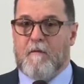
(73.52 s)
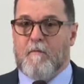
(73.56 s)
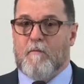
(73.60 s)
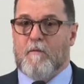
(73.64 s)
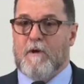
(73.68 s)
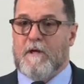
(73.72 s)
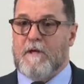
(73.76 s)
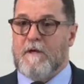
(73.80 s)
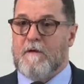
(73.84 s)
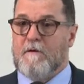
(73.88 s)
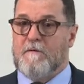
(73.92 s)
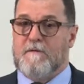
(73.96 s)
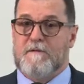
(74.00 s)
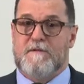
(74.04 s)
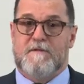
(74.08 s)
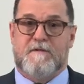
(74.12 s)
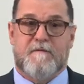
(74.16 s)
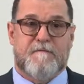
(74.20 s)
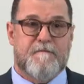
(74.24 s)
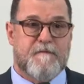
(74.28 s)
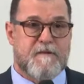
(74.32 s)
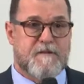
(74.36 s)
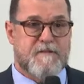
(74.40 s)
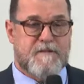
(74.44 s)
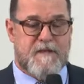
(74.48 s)
We use
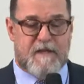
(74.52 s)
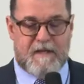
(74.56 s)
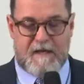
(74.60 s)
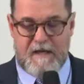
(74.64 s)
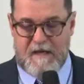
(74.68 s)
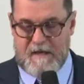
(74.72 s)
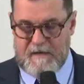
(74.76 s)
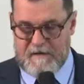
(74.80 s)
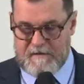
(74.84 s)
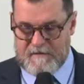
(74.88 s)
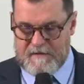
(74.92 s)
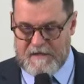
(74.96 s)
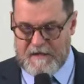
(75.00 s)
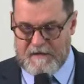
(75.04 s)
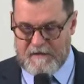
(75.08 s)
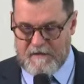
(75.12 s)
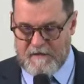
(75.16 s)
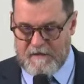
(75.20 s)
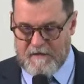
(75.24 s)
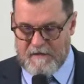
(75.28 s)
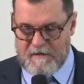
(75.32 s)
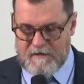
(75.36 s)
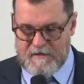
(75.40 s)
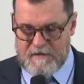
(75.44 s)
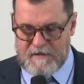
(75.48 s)
sophisticated
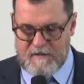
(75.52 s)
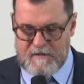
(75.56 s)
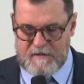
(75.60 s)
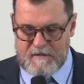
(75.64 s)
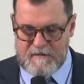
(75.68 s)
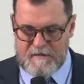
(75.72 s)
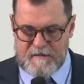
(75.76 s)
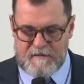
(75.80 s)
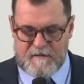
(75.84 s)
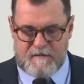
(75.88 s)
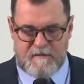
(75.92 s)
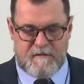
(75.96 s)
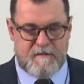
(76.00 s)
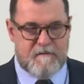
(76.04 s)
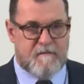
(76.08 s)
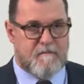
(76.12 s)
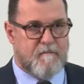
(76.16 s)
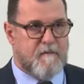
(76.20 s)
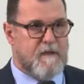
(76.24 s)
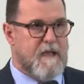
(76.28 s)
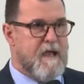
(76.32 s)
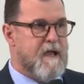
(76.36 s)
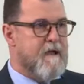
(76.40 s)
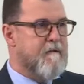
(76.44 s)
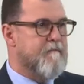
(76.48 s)
technologies,
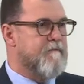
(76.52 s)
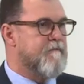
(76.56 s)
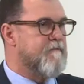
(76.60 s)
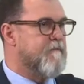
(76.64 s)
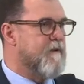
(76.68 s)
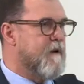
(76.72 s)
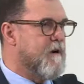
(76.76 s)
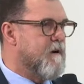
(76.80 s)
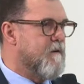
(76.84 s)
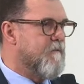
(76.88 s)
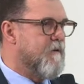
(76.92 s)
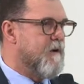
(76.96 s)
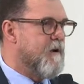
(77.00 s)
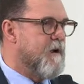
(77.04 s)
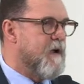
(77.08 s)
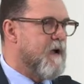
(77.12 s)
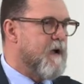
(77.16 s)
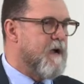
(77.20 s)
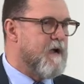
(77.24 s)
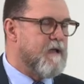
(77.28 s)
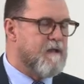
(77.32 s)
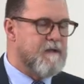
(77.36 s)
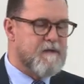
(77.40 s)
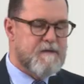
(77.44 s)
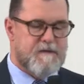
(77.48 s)
we have very, very
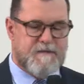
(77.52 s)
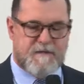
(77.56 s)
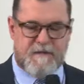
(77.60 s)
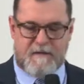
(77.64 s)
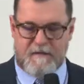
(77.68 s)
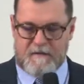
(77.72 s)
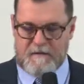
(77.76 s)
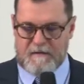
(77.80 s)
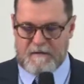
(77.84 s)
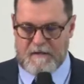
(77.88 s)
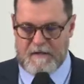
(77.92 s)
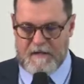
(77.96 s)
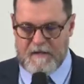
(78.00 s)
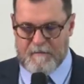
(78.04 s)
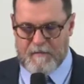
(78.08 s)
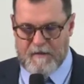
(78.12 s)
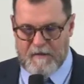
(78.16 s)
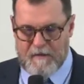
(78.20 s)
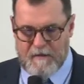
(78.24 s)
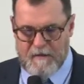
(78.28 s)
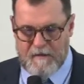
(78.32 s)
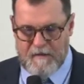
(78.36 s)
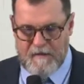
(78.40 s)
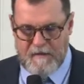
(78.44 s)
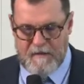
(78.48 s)
highly skilled
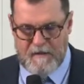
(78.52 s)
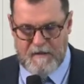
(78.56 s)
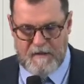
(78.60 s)
labor,